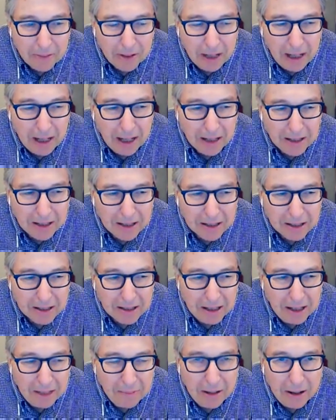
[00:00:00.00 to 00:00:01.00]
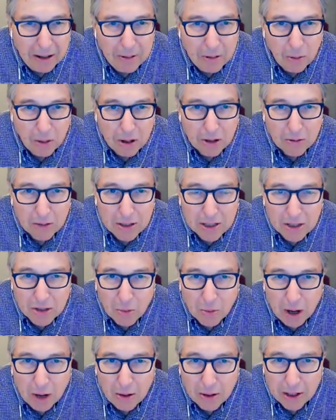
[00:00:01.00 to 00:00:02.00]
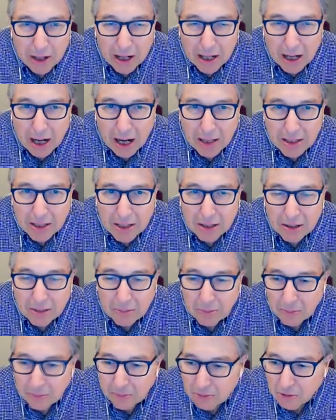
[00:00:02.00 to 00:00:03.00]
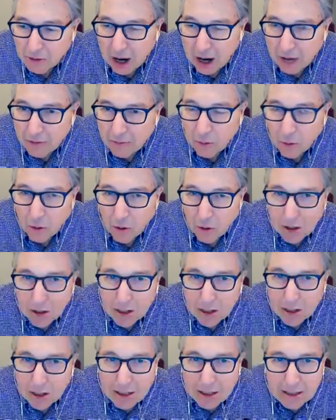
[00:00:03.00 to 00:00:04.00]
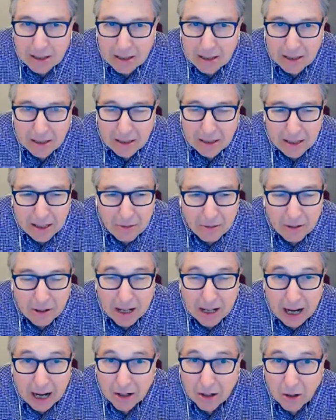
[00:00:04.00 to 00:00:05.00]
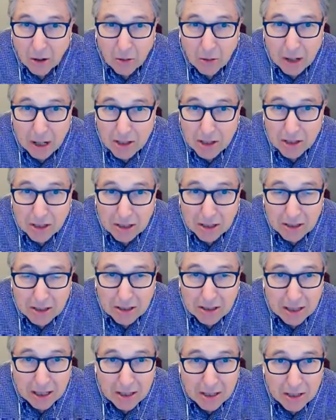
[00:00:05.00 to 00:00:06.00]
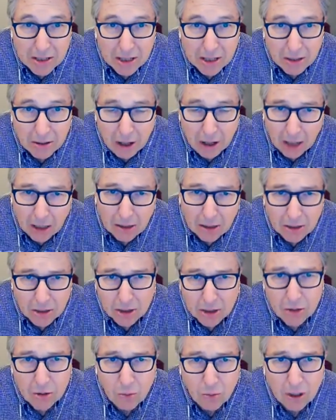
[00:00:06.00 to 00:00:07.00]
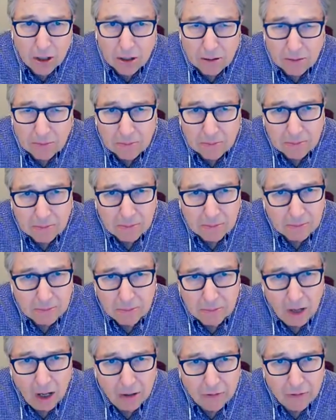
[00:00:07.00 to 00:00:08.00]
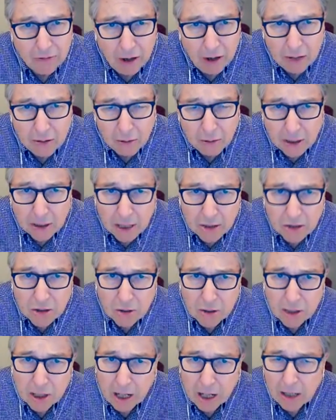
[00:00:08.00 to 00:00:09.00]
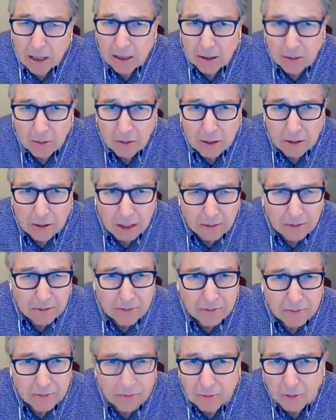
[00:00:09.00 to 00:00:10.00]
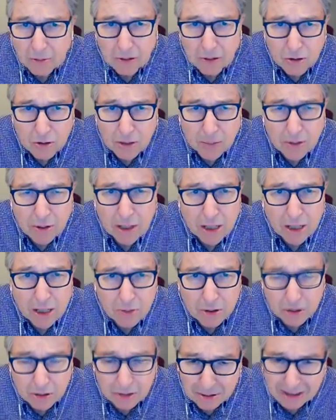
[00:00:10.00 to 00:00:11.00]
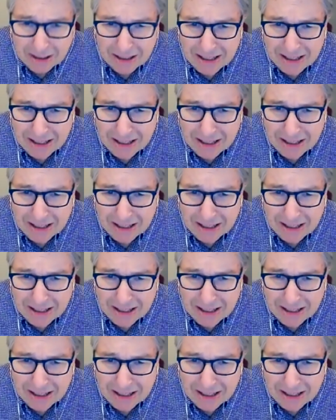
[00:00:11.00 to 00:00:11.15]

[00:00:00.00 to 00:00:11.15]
And it may be one of the reasons why when I got to the draft board, they really had no questions. They just said, I see you want to not fight. Well, that's okay. We'll have, we'll do something else with you.